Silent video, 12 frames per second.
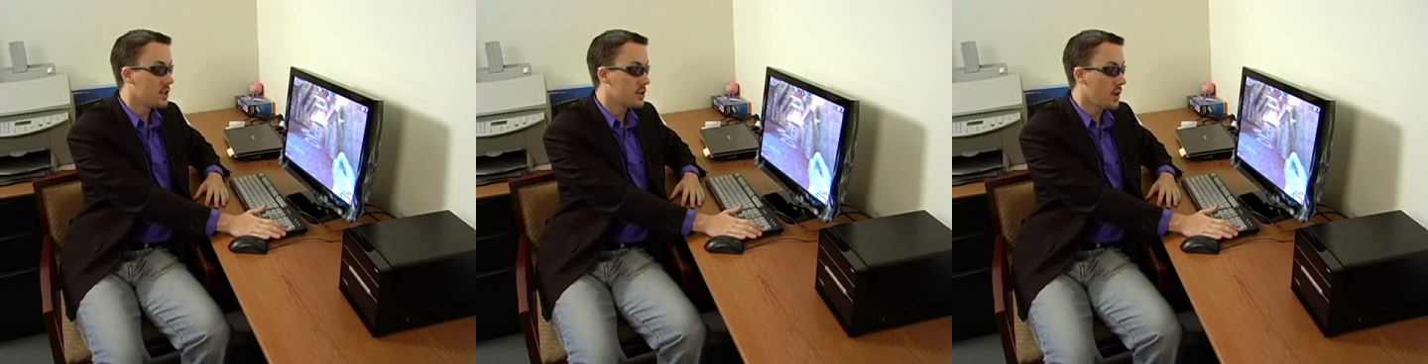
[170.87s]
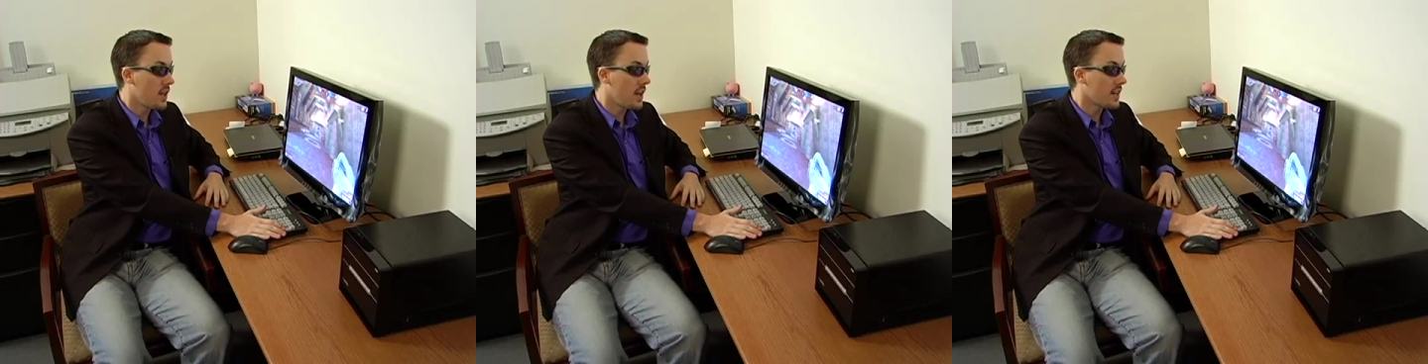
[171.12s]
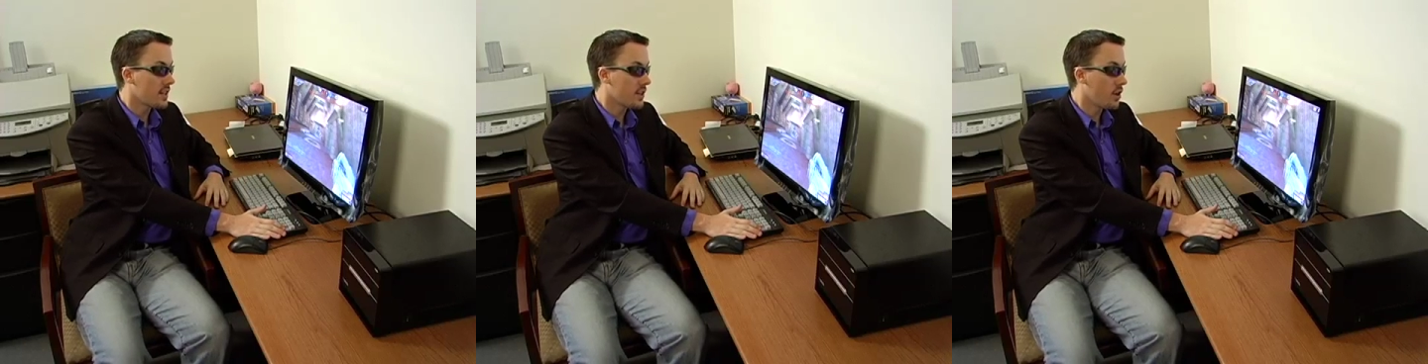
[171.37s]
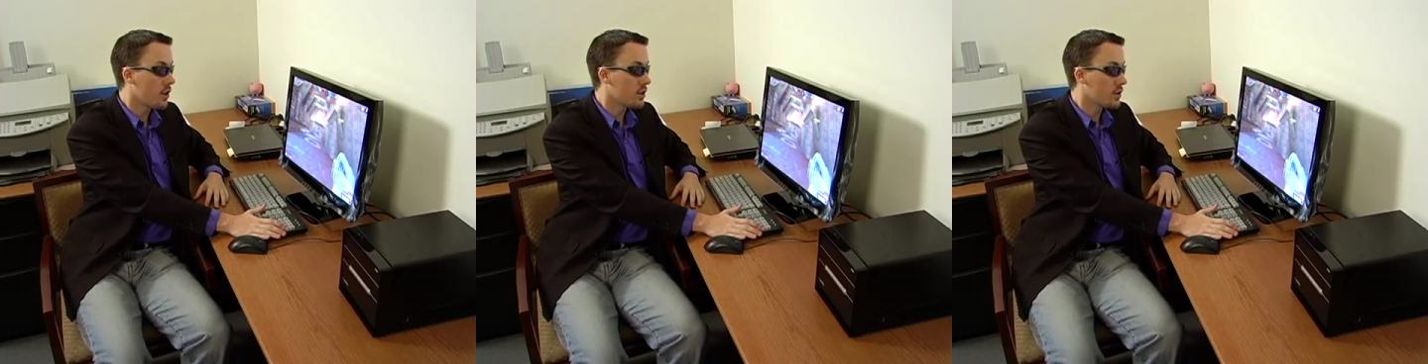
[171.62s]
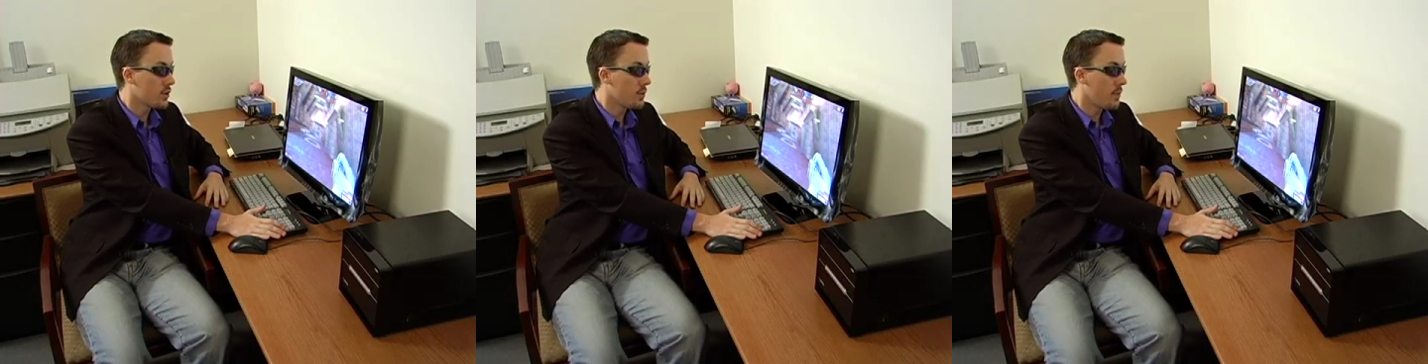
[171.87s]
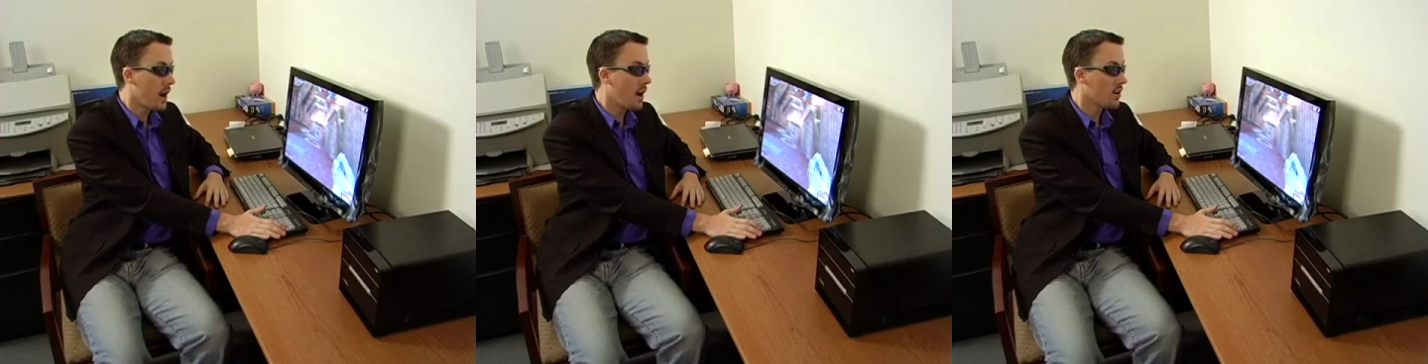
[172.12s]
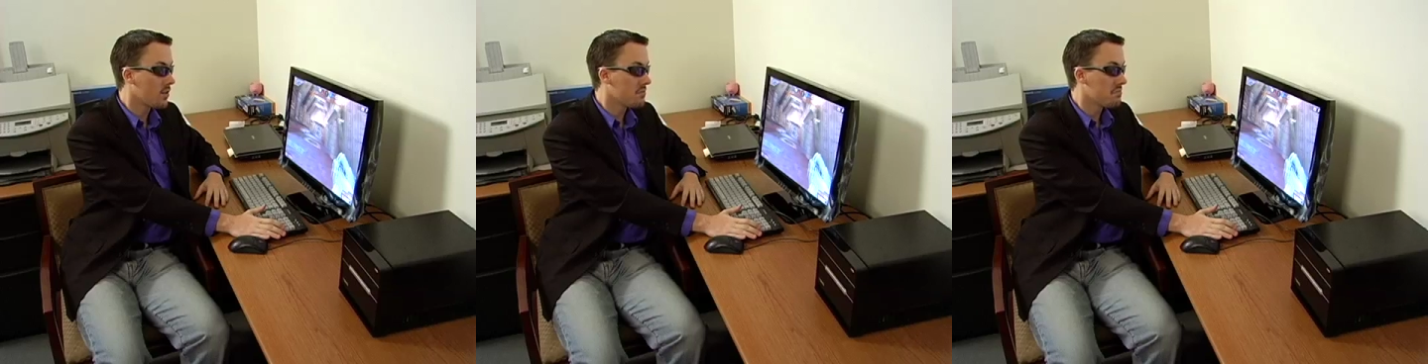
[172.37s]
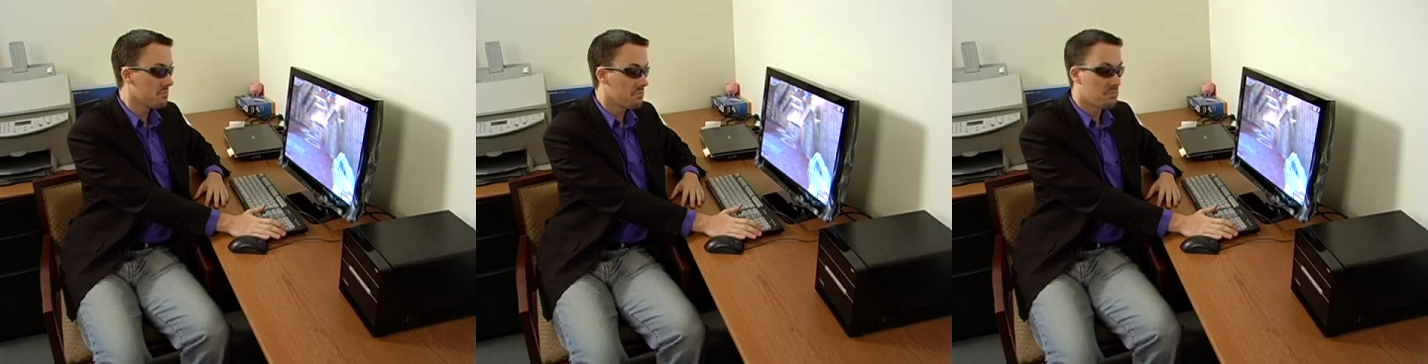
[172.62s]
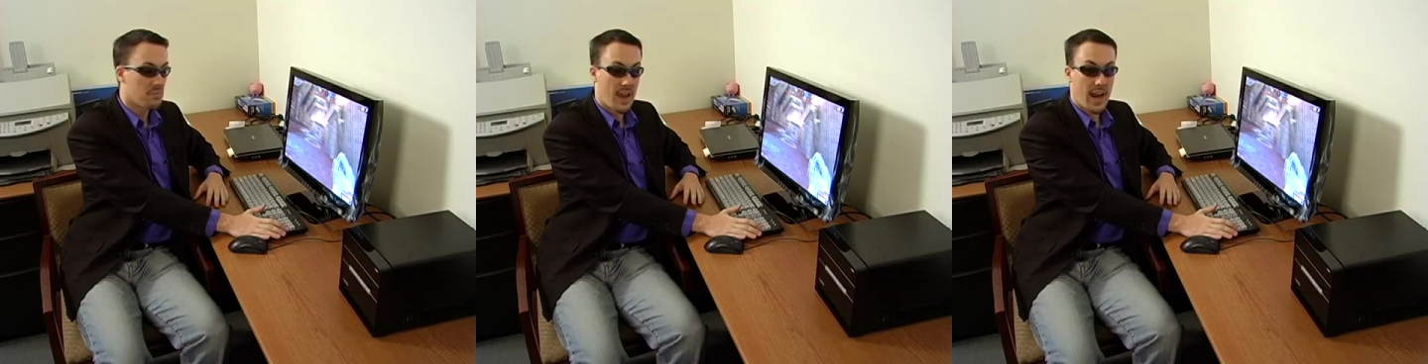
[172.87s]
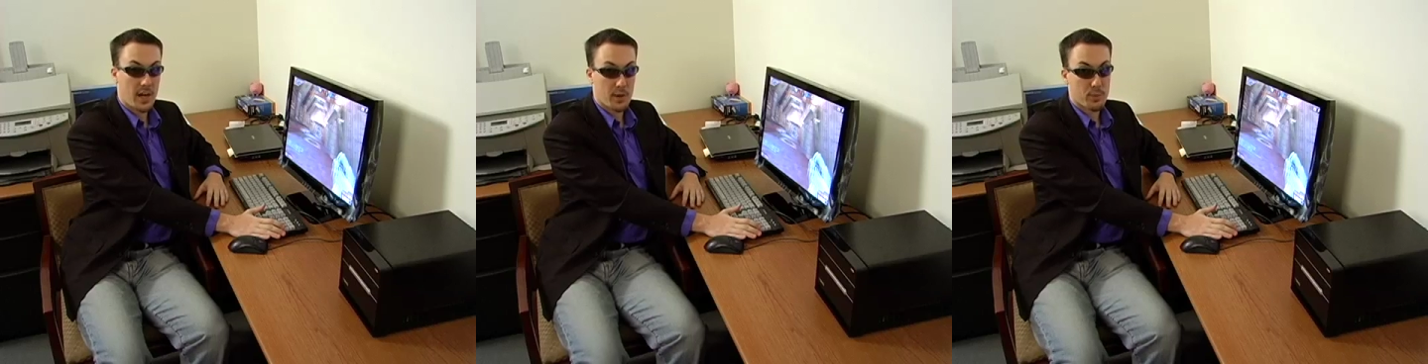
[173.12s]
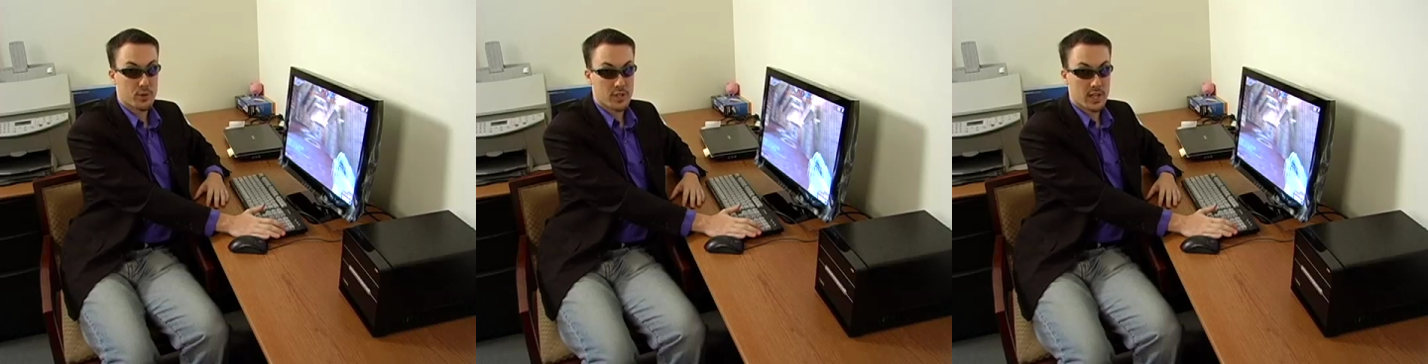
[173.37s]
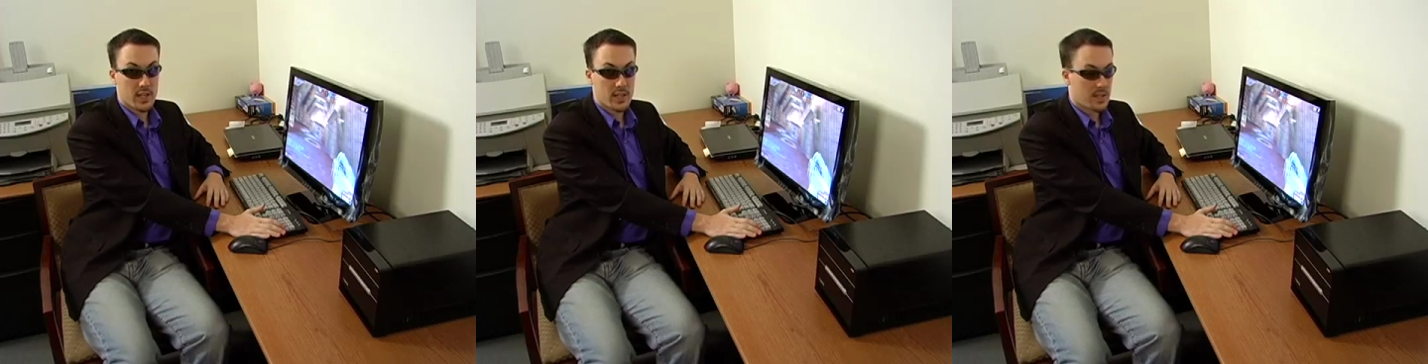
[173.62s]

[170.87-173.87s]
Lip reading: So I like to go to about 80%.